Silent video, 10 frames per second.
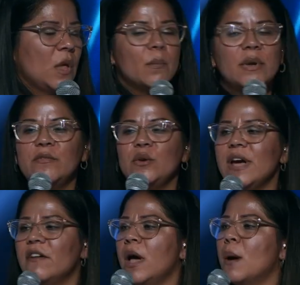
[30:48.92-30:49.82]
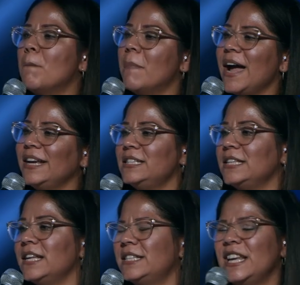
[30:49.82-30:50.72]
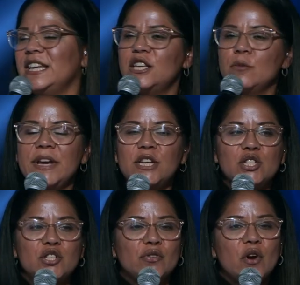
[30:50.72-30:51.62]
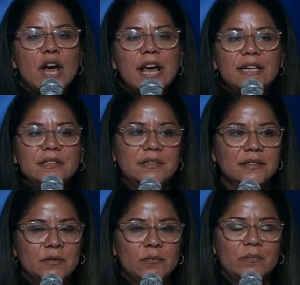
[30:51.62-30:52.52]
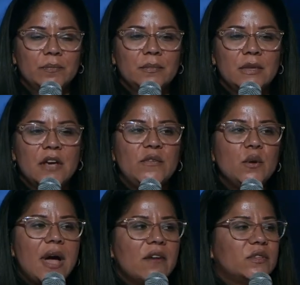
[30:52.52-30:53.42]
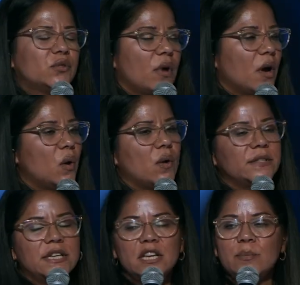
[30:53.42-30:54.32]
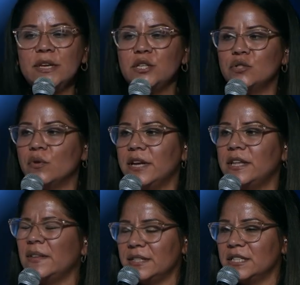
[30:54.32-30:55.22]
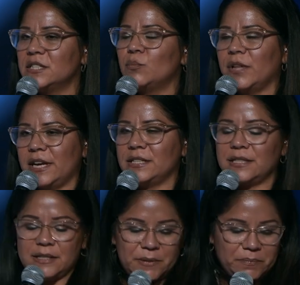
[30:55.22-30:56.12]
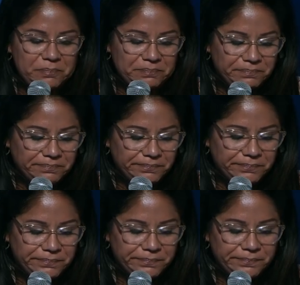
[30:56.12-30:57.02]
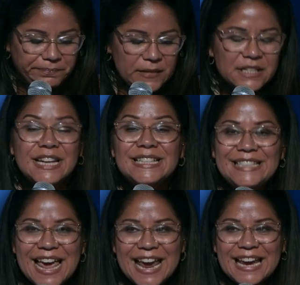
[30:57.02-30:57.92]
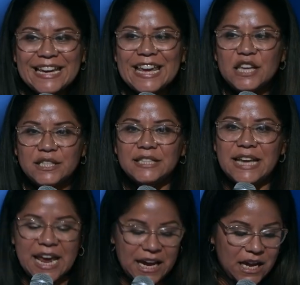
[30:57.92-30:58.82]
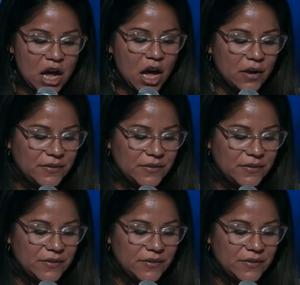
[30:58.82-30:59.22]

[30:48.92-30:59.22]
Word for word: But if you have mindsets that need to be destroyed, if you have strongholds that need to be destroyed, then this is the place. Today is a day of